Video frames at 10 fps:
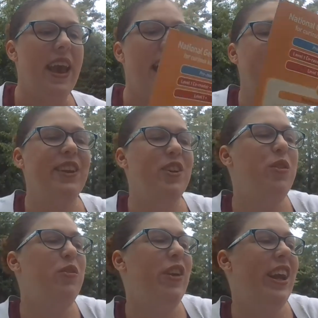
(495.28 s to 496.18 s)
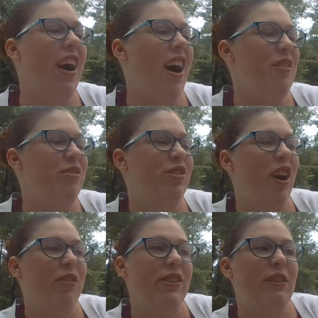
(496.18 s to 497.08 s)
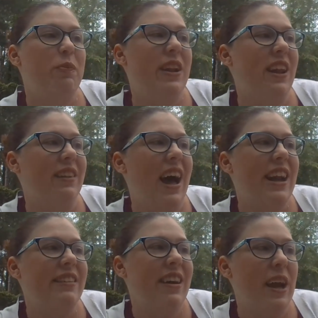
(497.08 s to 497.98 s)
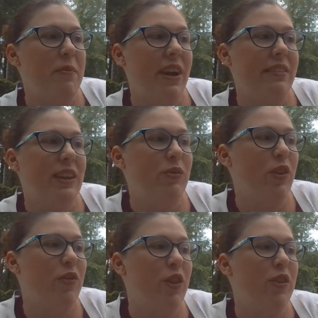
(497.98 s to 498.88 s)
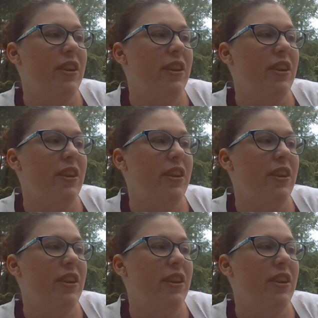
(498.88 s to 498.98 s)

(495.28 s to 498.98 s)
And goofing off. Dolphins spend a lot of time hunting for food,